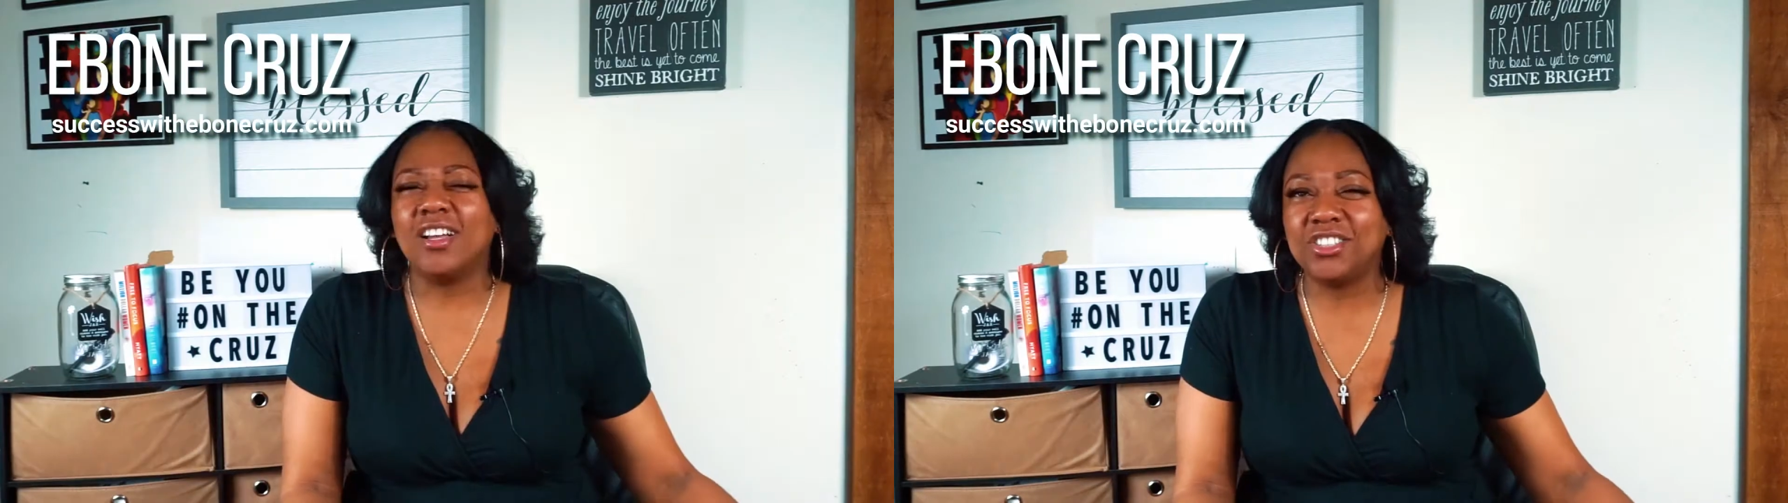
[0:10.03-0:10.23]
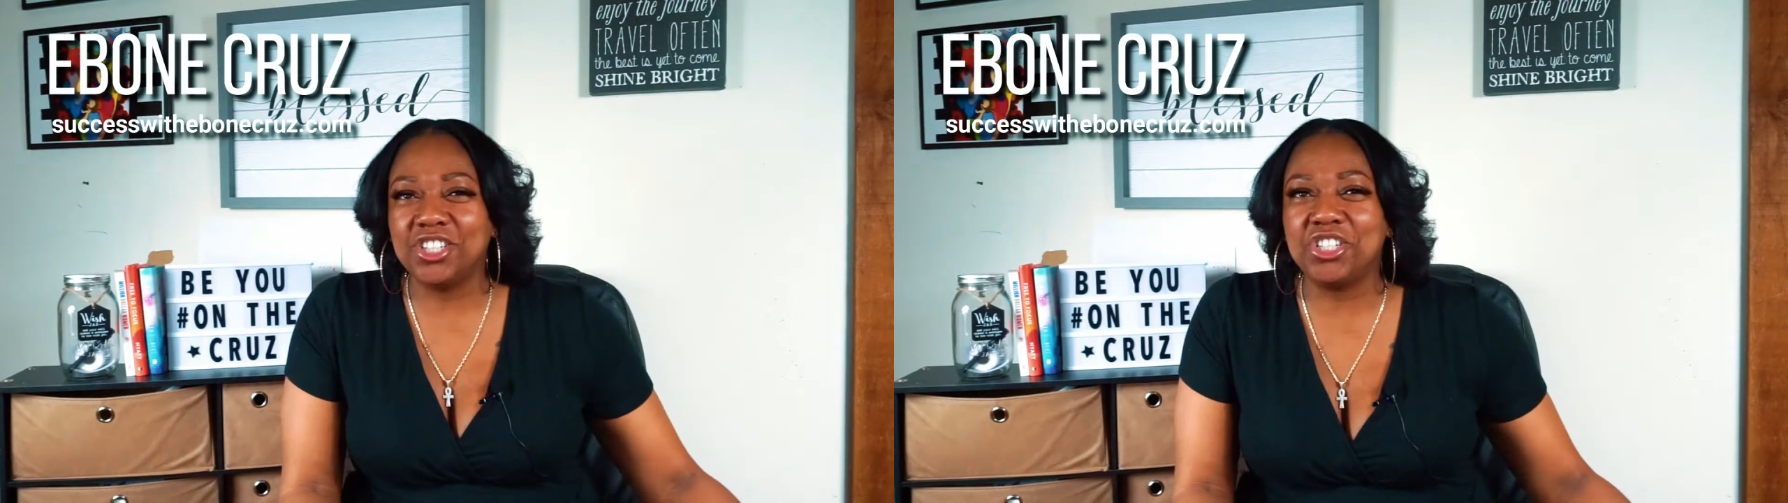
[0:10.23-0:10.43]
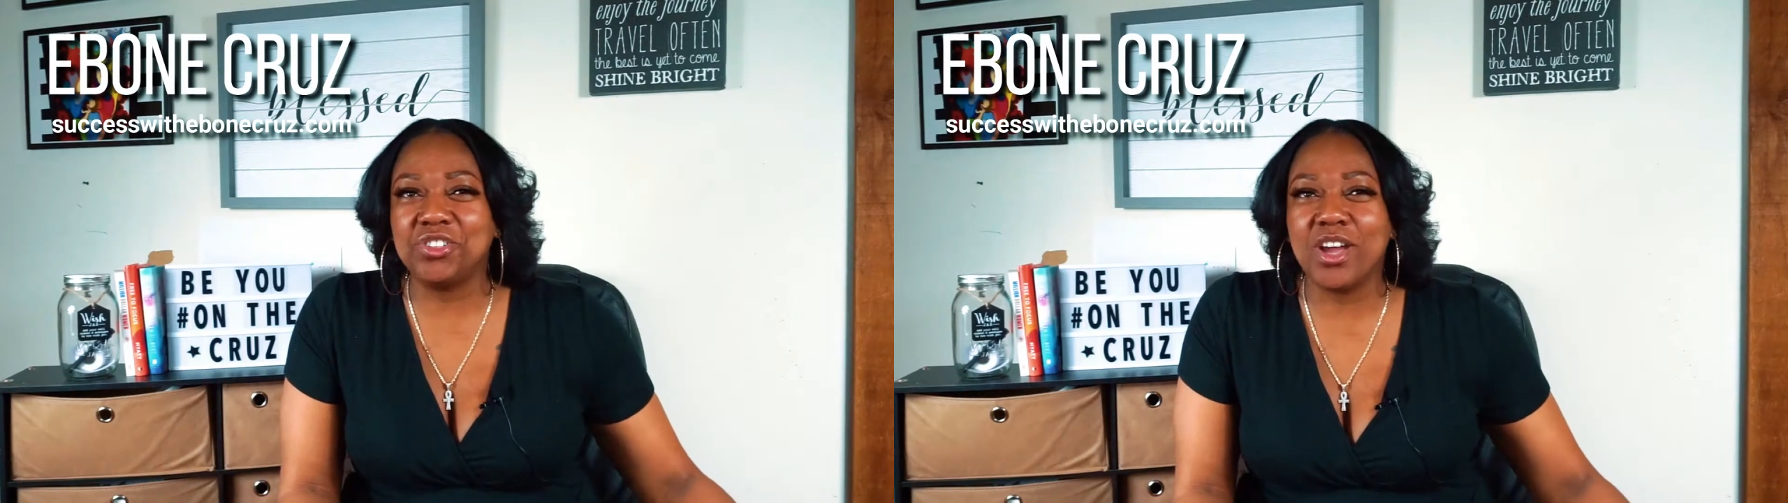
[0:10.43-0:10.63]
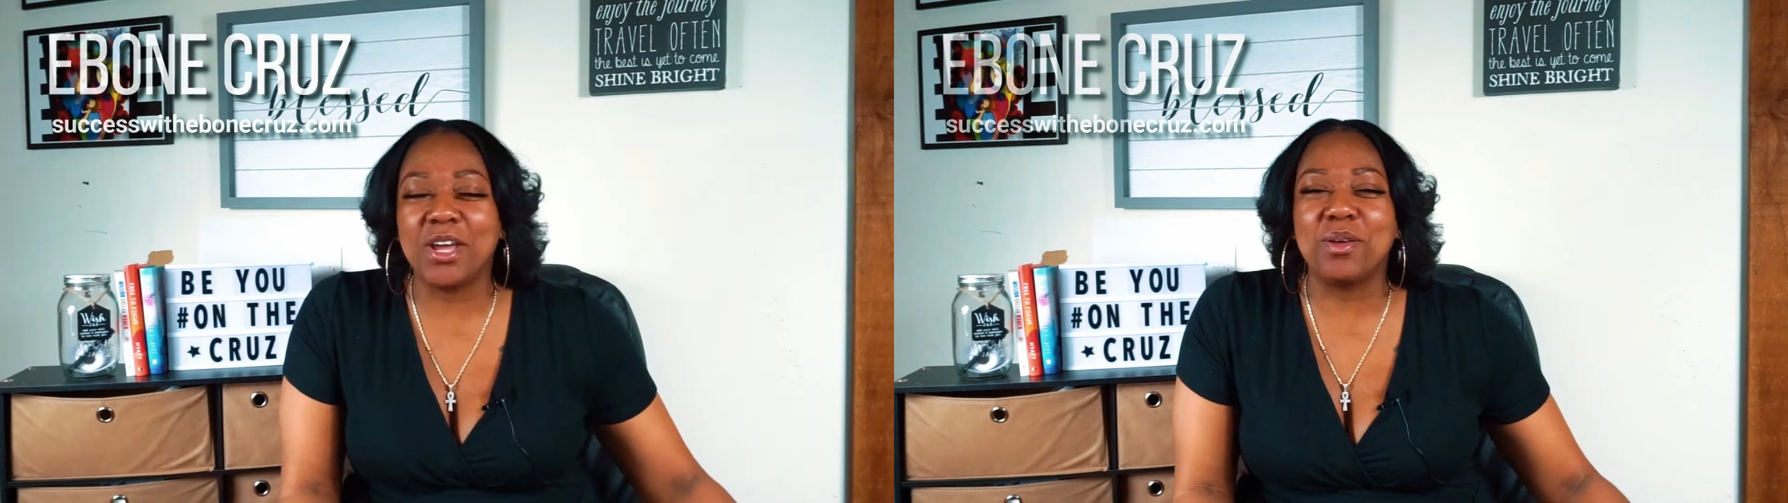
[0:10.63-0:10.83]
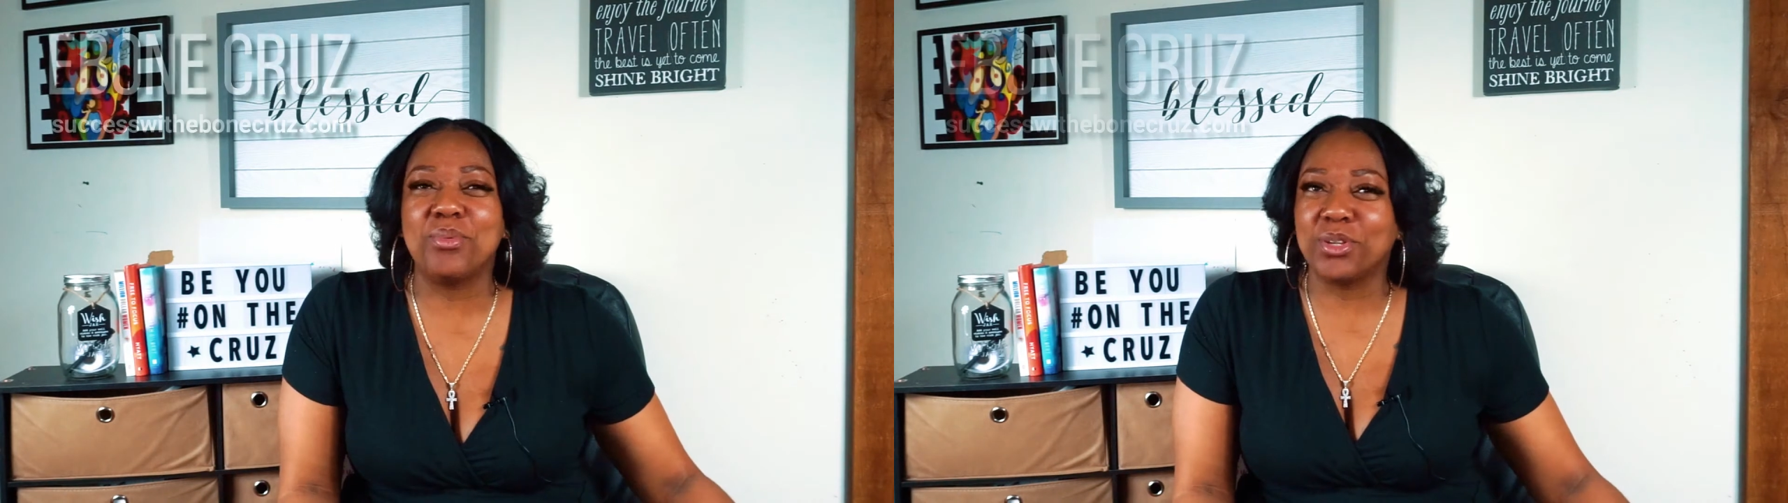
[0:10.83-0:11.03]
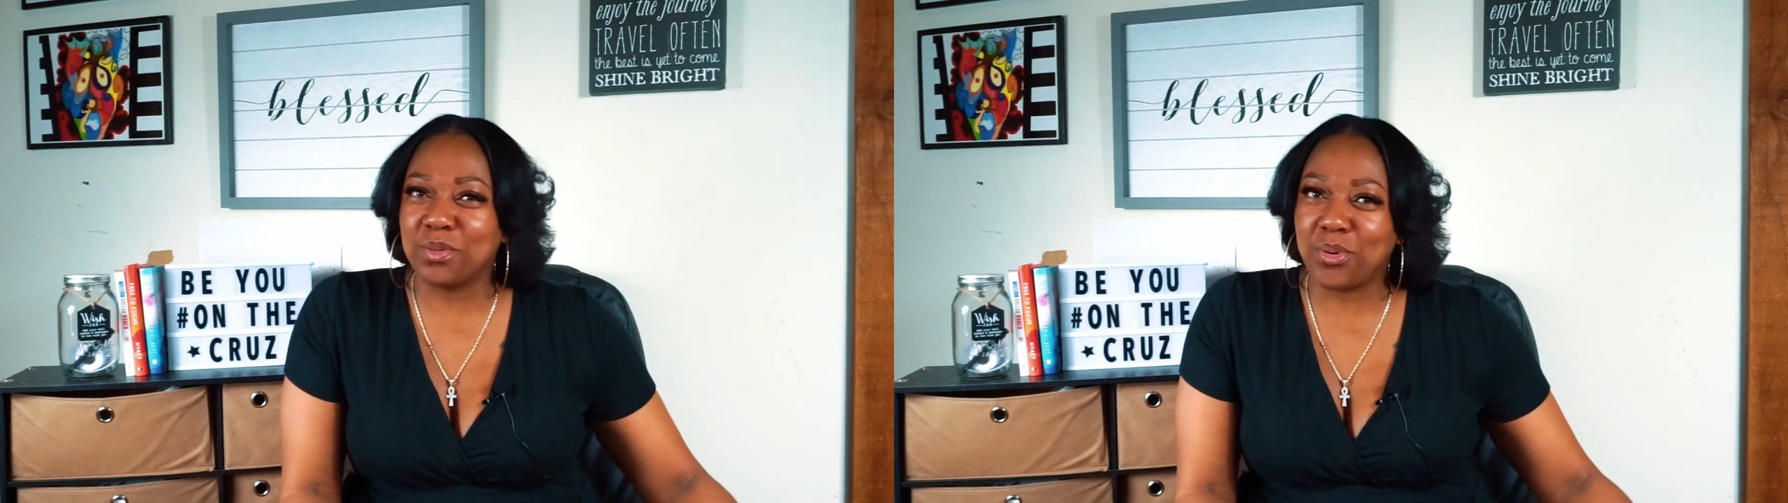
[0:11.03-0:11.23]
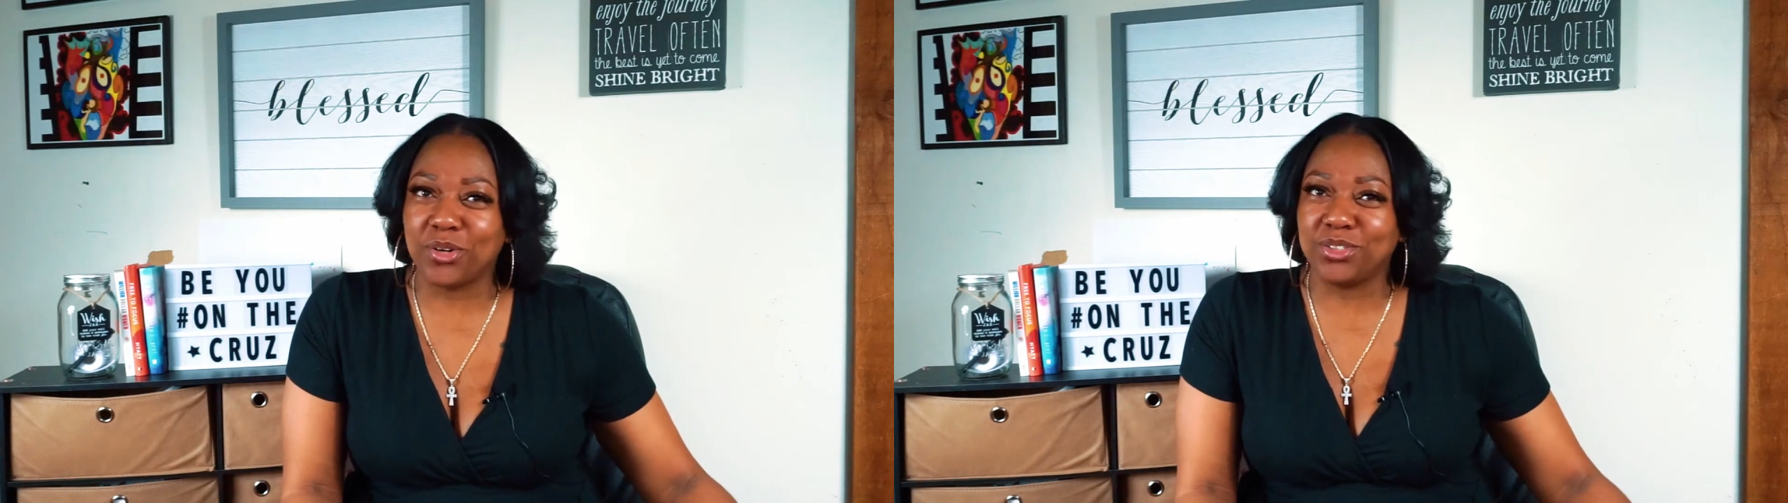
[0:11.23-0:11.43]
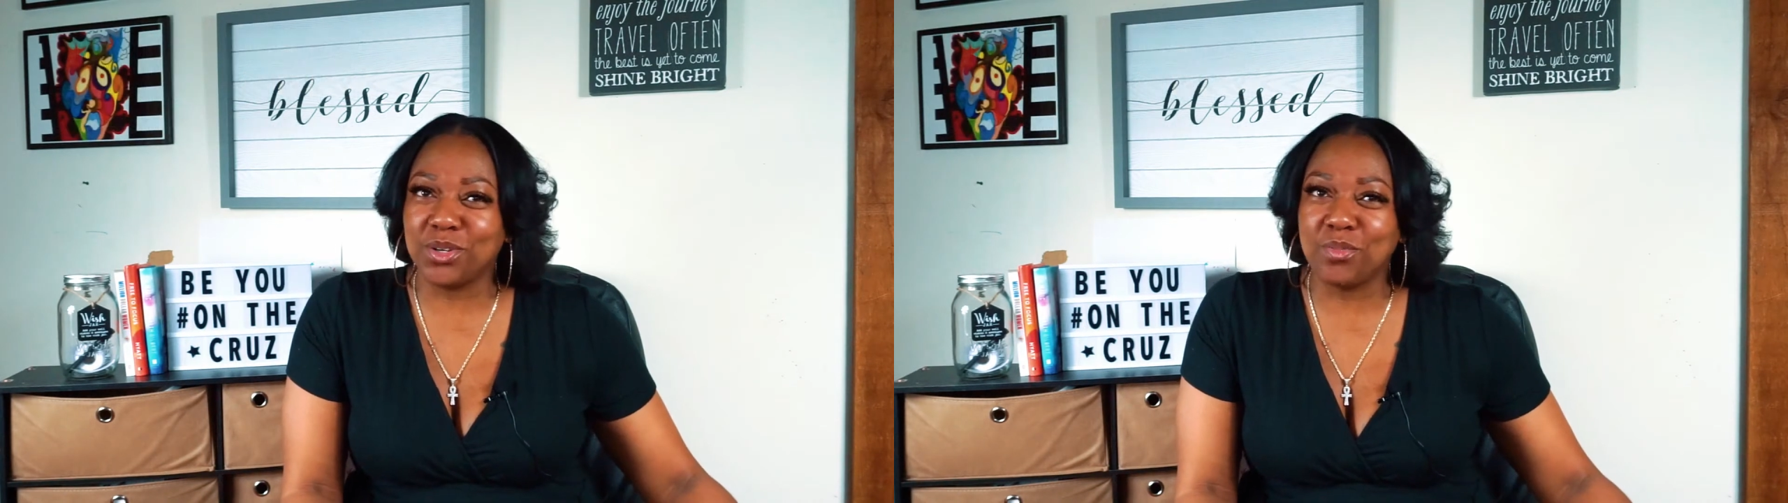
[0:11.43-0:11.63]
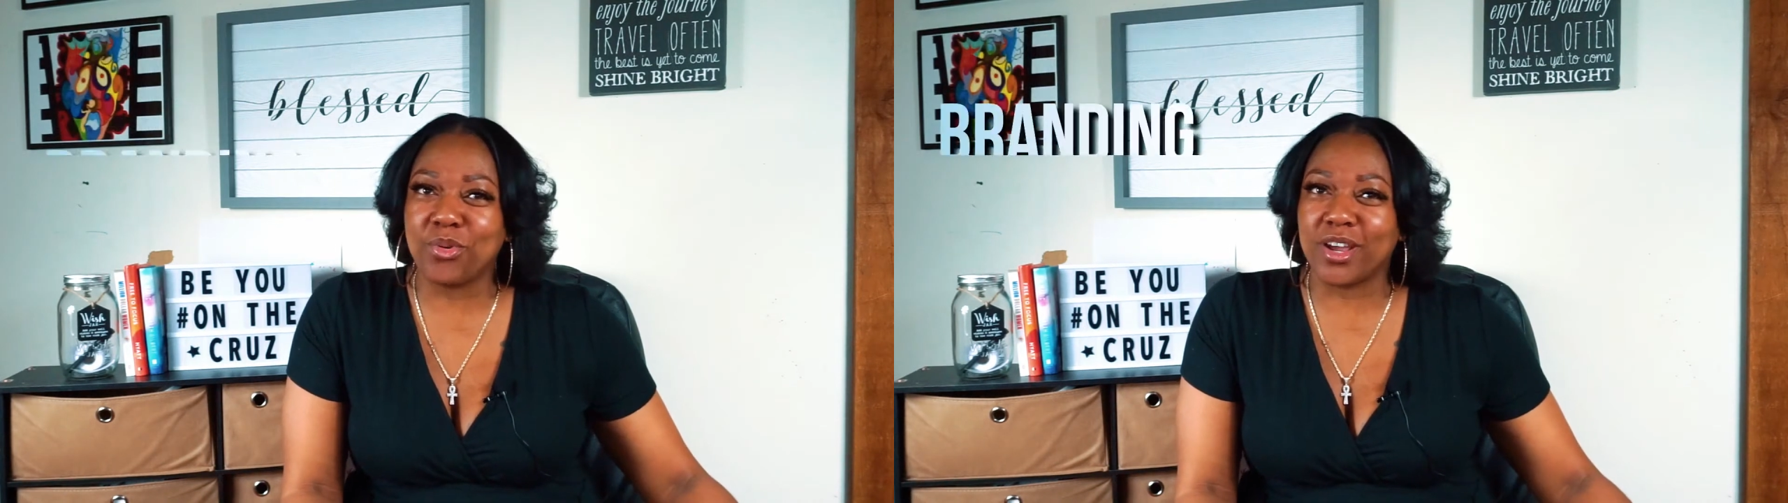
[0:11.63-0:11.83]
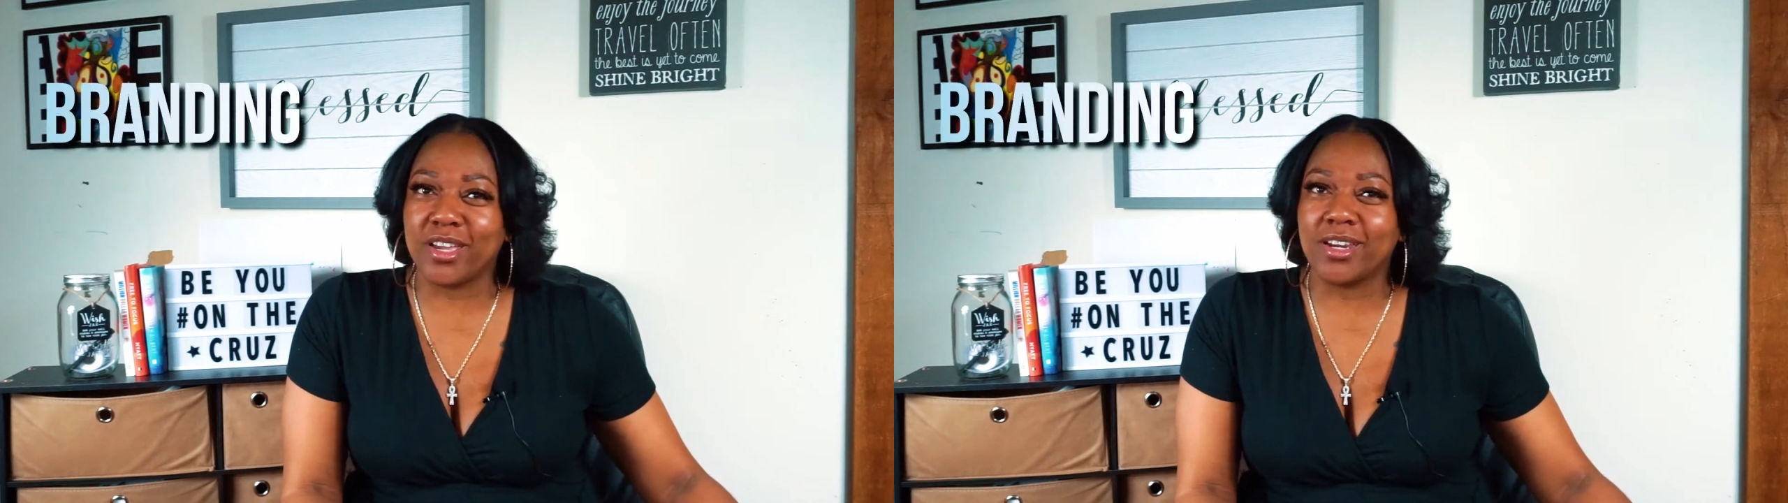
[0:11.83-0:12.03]
teach you how to build a personal
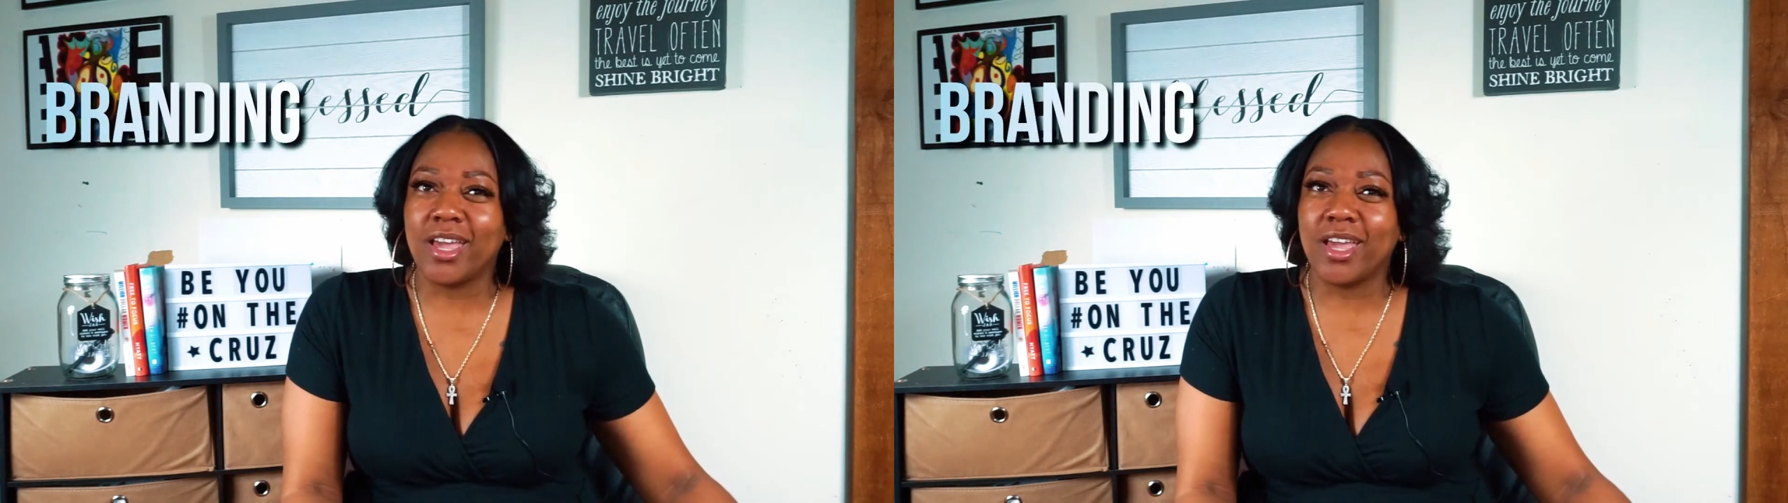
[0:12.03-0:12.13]
brand